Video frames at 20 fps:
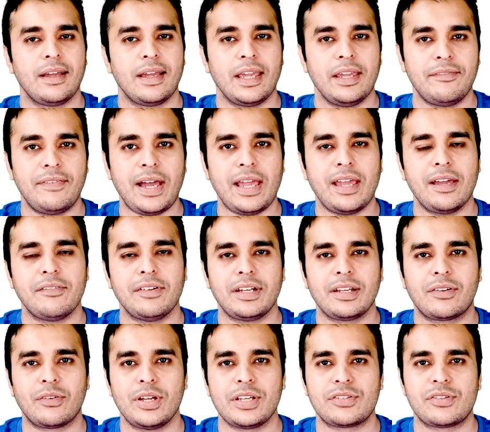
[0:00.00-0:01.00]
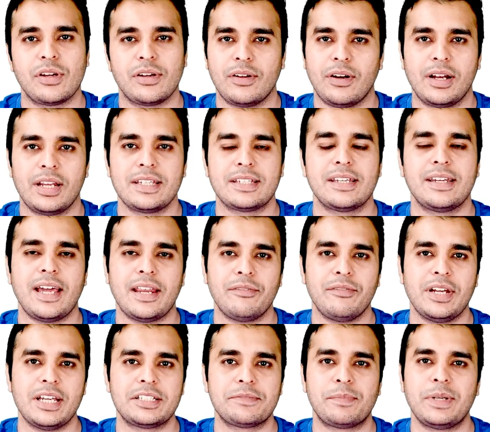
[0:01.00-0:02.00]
If I have increased your knowledge in any ways,